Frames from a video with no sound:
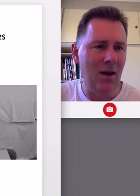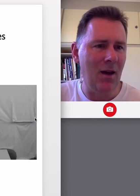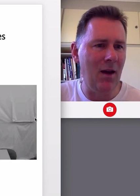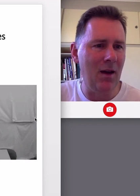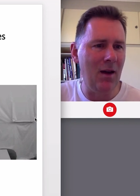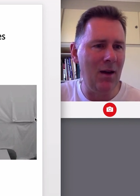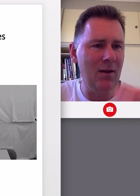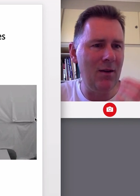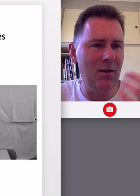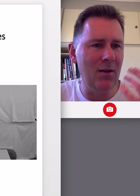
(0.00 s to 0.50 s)

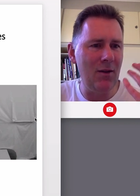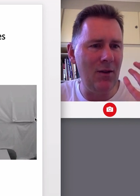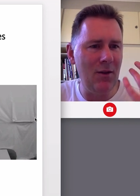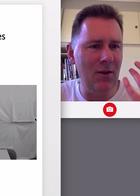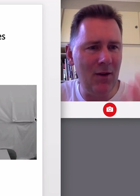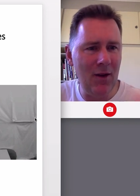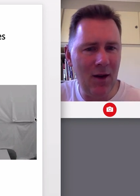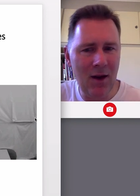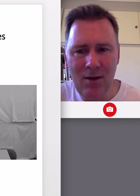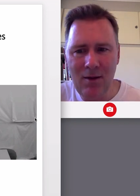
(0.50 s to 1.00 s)
and
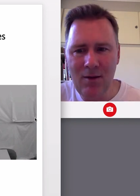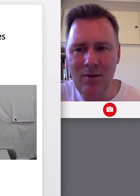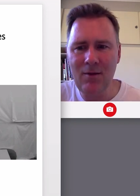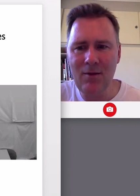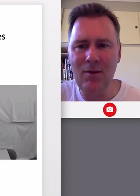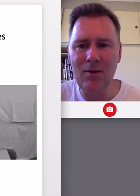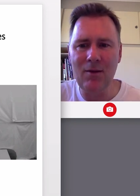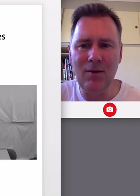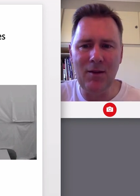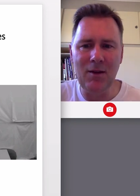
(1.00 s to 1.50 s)
then
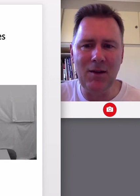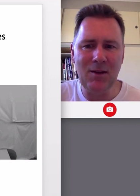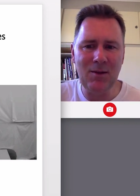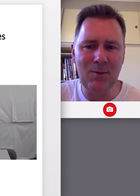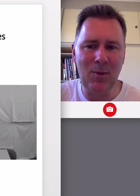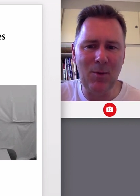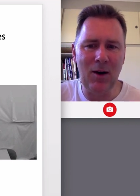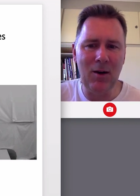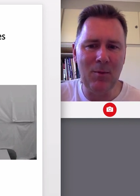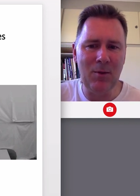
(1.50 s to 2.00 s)
the
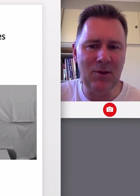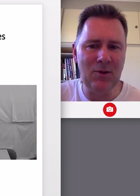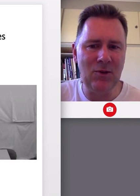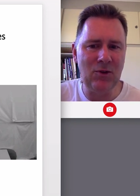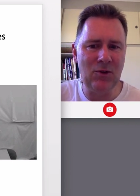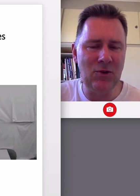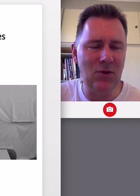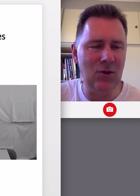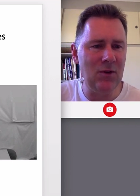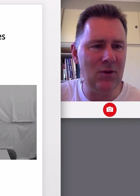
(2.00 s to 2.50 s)

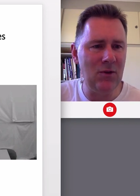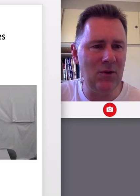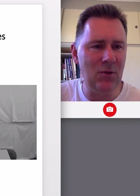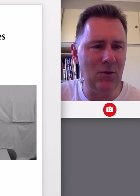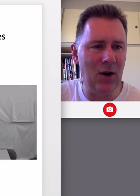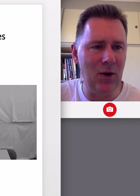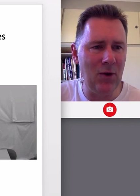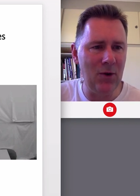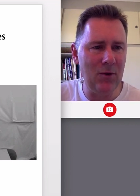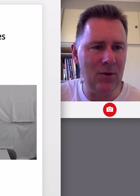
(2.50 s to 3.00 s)
experimenter turns
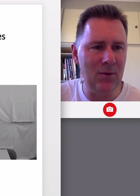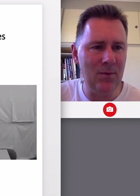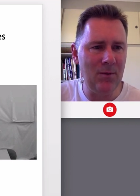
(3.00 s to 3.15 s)
around.